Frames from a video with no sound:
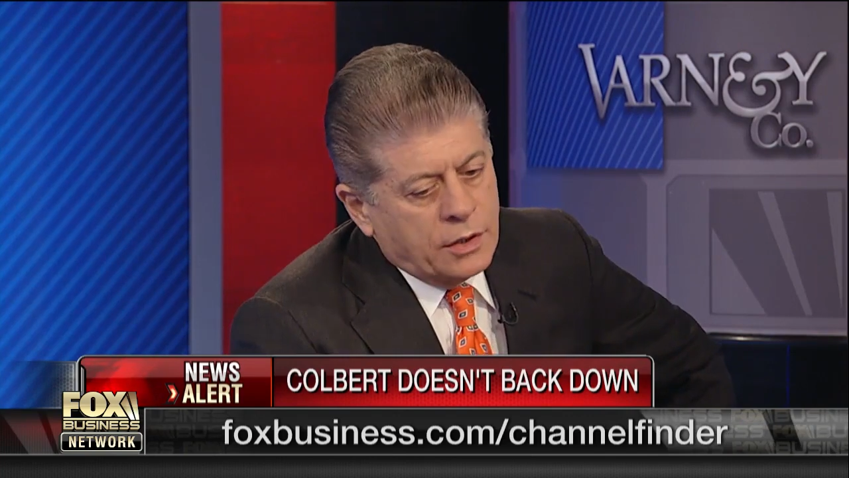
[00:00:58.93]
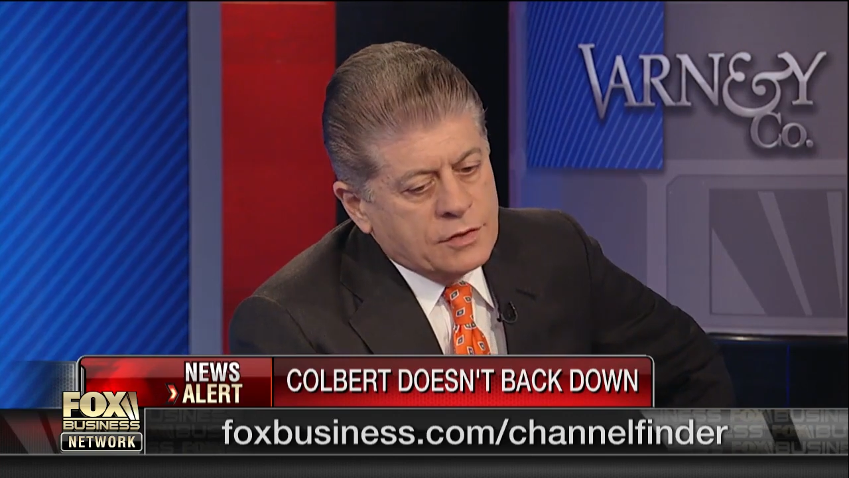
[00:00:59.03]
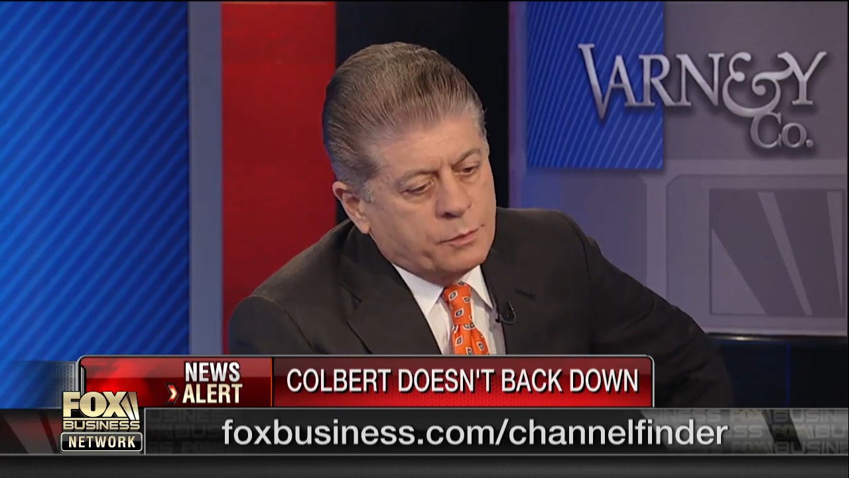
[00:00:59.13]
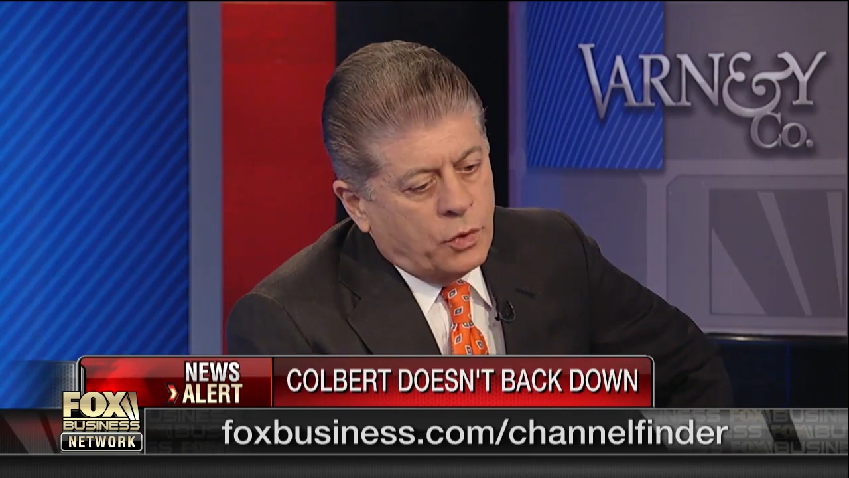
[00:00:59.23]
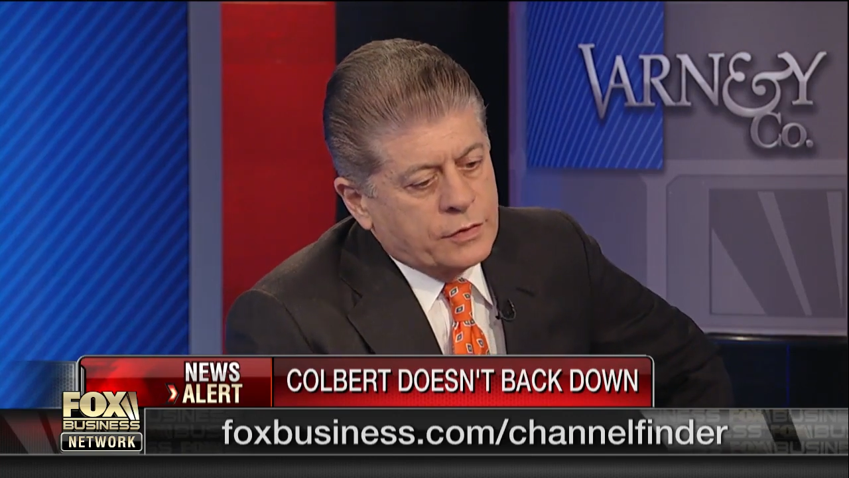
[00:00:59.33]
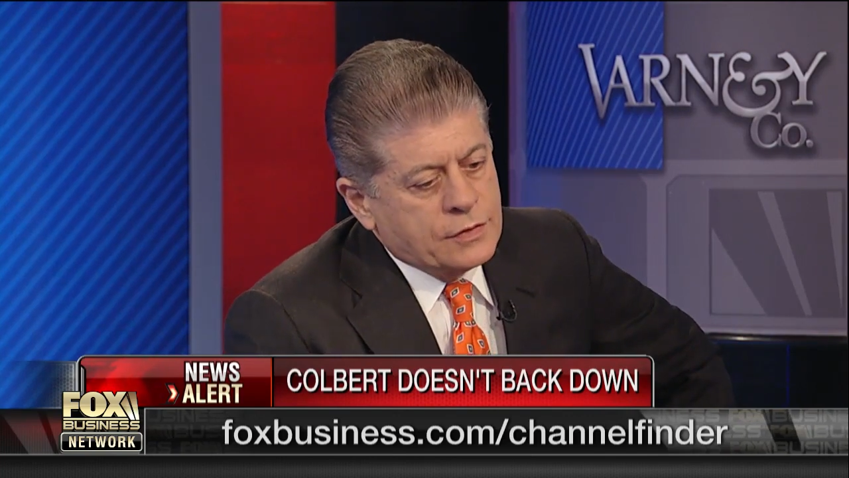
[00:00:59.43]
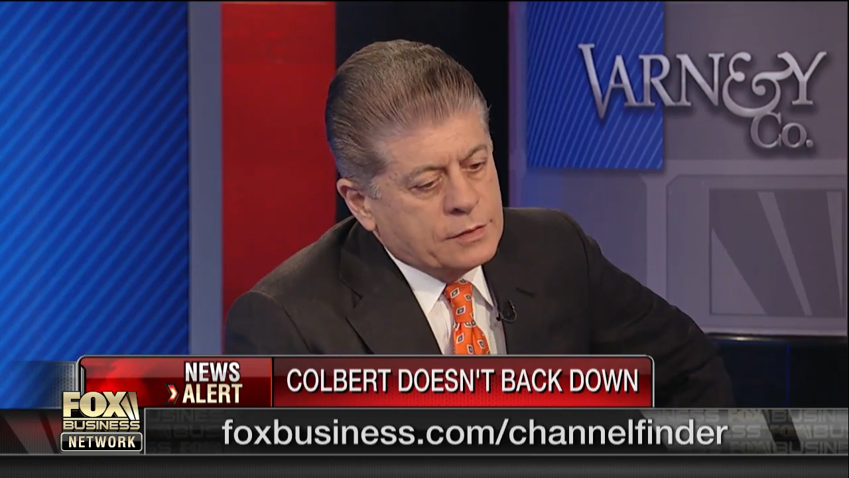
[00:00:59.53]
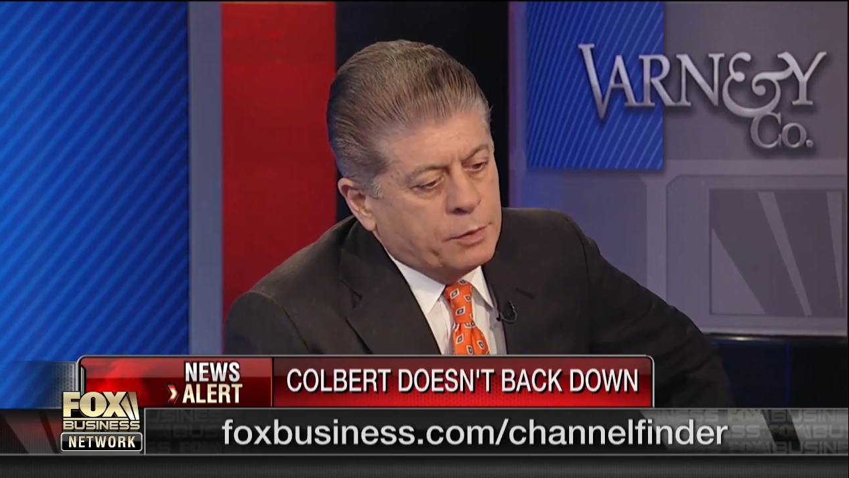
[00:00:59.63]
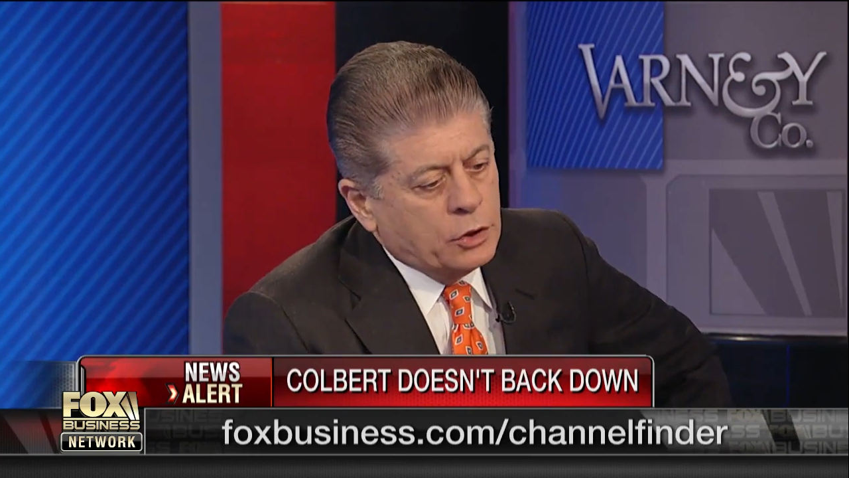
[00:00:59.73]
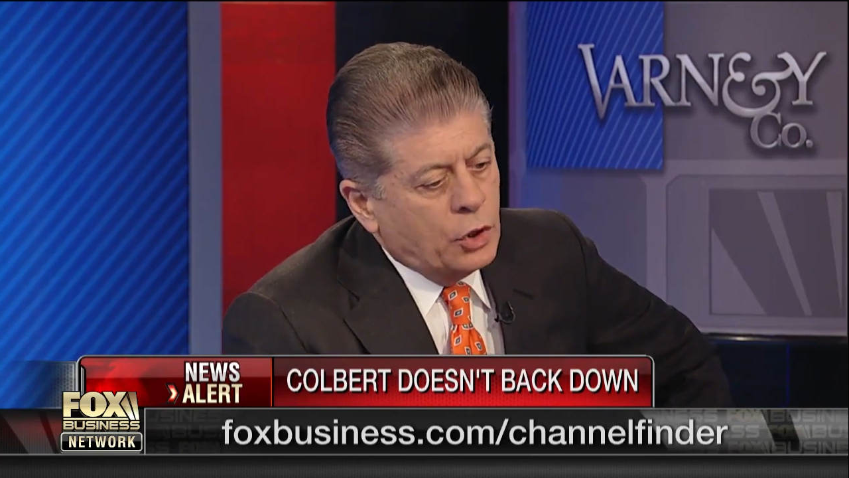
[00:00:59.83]
his
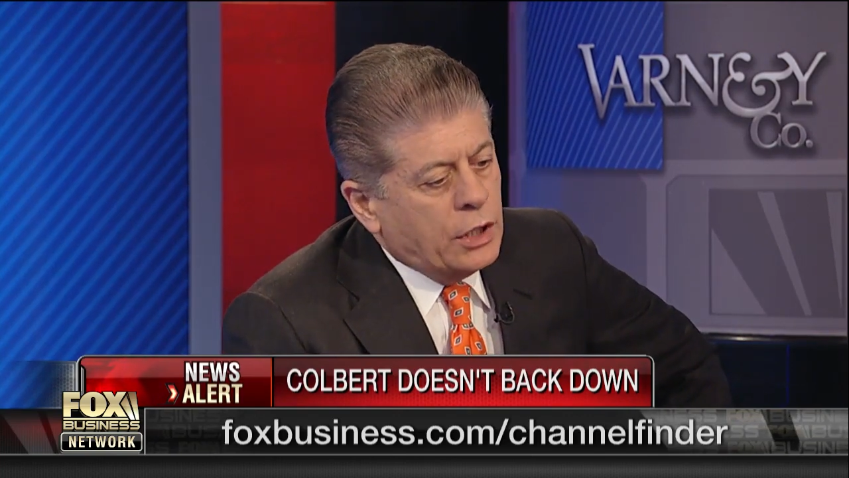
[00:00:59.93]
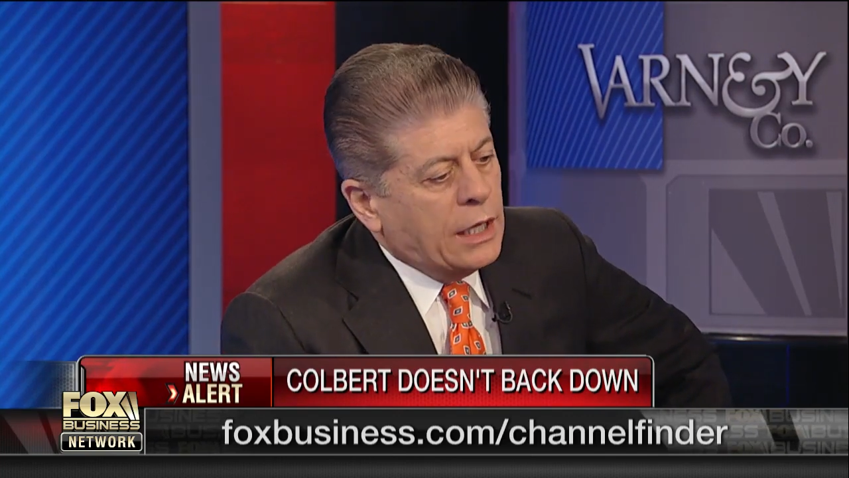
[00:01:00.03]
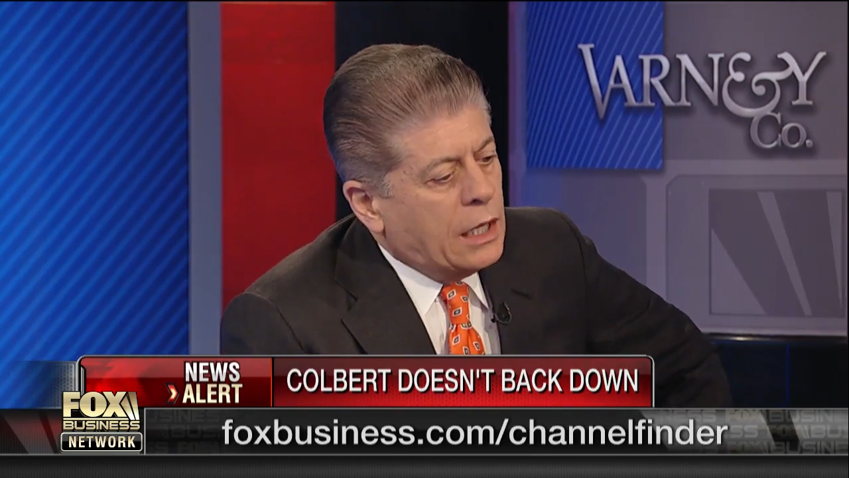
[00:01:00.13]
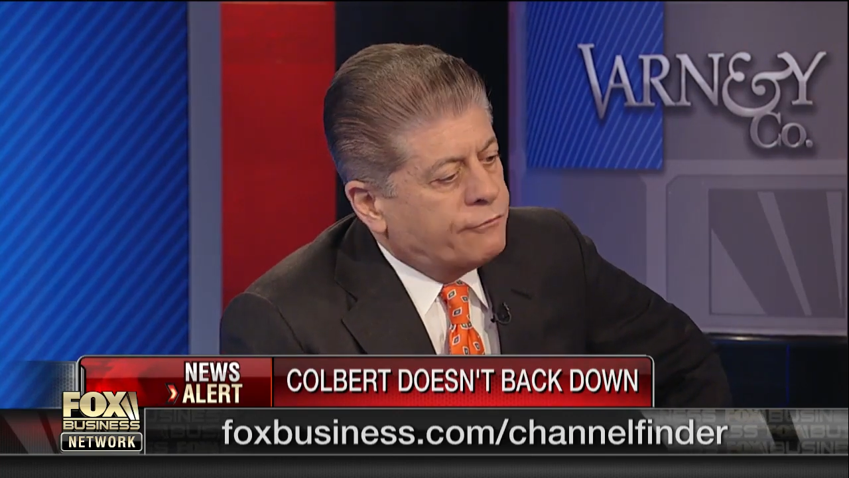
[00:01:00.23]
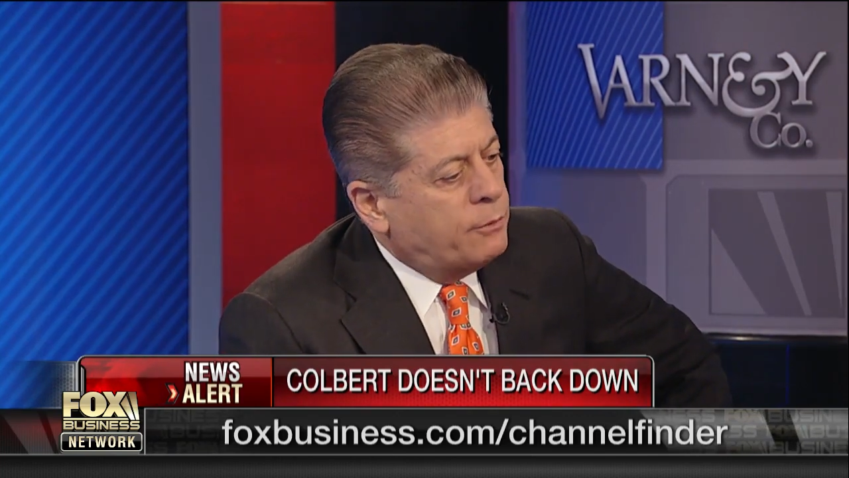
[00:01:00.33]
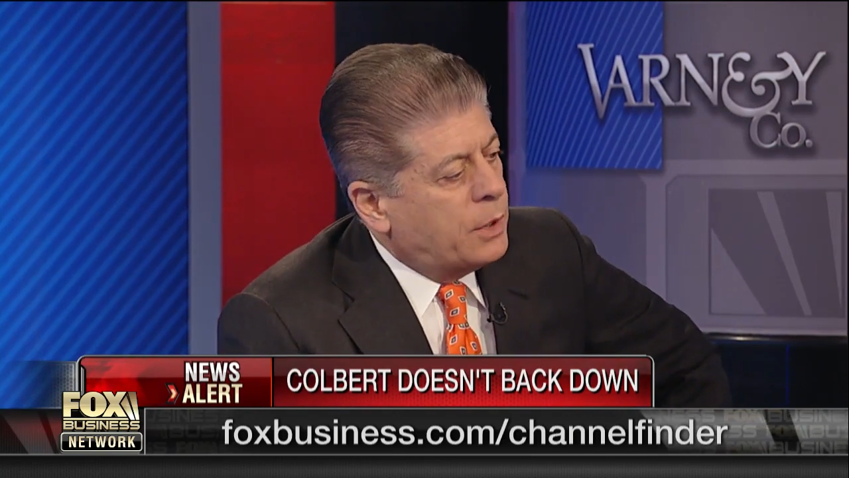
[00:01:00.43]
bosses. But looking at it from